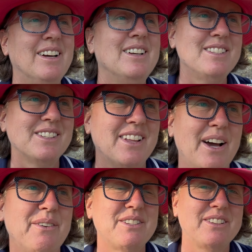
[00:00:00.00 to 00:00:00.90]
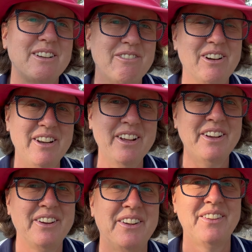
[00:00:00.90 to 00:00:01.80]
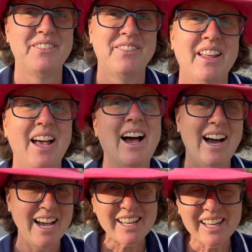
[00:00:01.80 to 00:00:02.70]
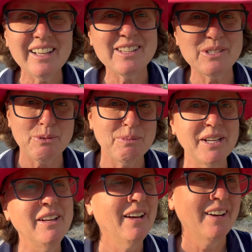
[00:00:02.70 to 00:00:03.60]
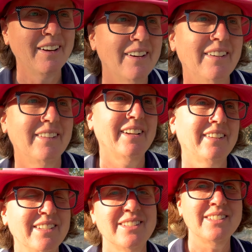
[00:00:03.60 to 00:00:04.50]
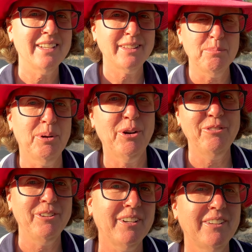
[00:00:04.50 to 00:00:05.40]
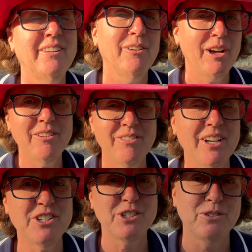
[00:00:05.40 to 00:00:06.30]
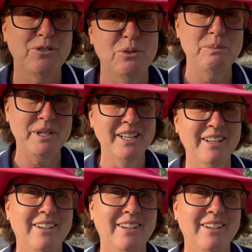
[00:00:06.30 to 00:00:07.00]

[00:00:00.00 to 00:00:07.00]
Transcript: So that was really fun. Hiking and swimming, like this is like the perfect adventure for me.